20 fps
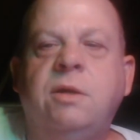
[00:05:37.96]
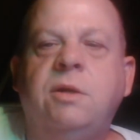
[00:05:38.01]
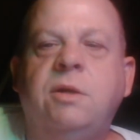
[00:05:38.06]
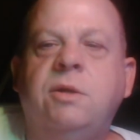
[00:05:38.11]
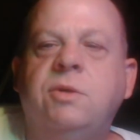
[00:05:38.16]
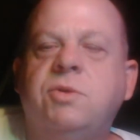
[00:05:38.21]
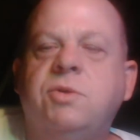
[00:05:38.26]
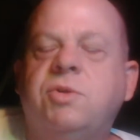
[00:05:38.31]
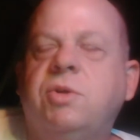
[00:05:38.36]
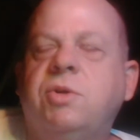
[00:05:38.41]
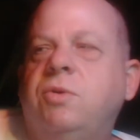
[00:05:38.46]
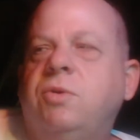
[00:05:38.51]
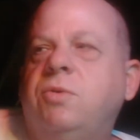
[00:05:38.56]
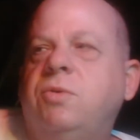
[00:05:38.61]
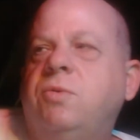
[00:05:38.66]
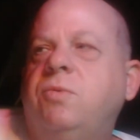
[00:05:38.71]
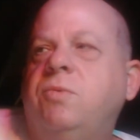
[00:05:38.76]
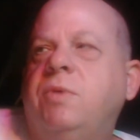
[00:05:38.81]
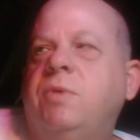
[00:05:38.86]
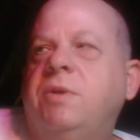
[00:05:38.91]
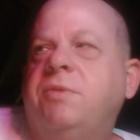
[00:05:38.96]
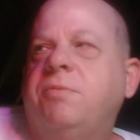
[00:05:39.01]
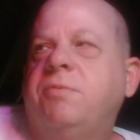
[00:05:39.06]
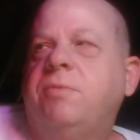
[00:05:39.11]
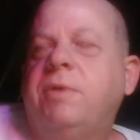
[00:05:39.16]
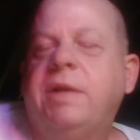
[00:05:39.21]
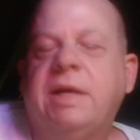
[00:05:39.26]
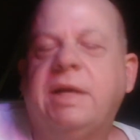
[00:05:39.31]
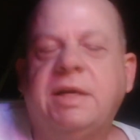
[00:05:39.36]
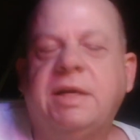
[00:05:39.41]
So with
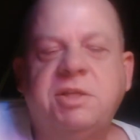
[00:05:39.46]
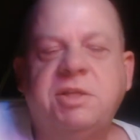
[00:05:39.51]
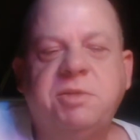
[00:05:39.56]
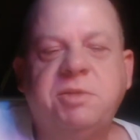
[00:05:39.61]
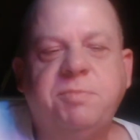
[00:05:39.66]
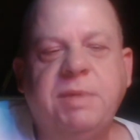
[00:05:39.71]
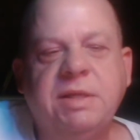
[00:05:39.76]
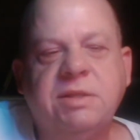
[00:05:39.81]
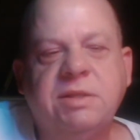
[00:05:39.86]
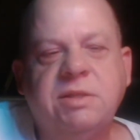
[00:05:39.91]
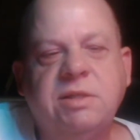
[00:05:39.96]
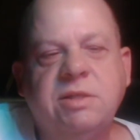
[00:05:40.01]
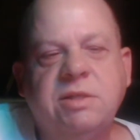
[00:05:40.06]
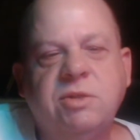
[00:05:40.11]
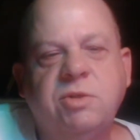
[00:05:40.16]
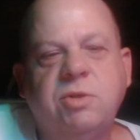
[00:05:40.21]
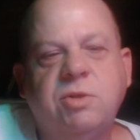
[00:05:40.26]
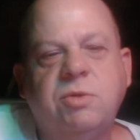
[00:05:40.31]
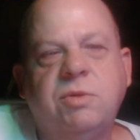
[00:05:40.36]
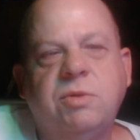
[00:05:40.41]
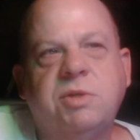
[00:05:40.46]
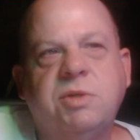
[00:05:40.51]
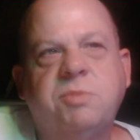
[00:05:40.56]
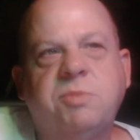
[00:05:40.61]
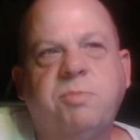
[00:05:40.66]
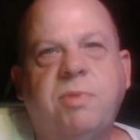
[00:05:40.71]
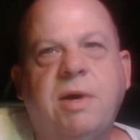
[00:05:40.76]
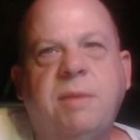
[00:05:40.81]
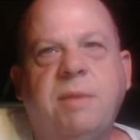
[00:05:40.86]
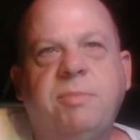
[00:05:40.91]
what I spent into this
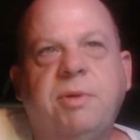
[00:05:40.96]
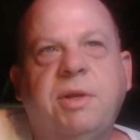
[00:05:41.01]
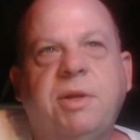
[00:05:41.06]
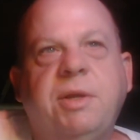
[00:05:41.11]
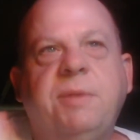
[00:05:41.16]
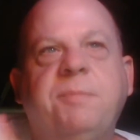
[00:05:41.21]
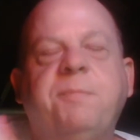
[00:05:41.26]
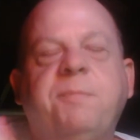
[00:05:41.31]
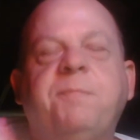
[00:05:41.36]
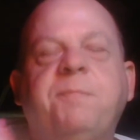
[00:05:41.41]
property,